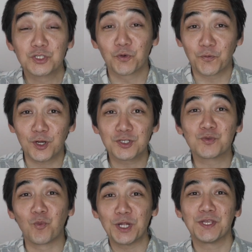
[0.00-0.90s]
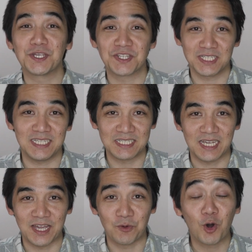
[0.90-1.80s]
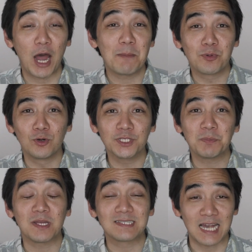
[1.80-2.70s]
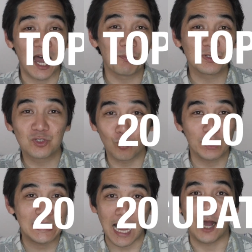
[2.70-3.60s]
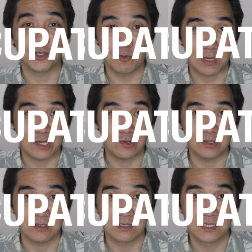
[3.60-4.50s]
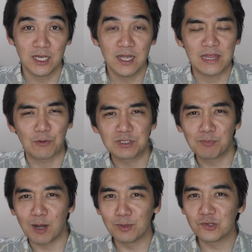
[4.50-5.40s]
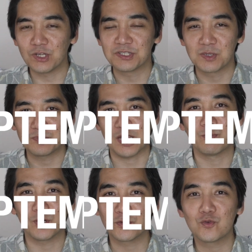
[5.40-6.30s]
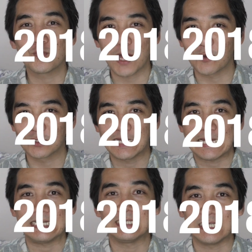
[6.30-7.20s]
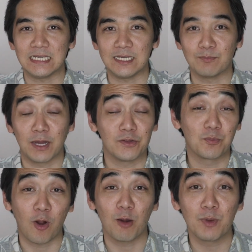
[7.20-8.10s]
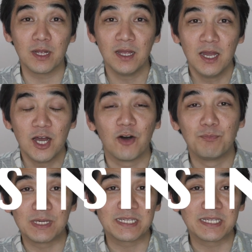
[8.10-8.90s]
So first, what do the studies say? Well, I pulled up the top twenty occupations that was published in September two thousand eighteen by the Department of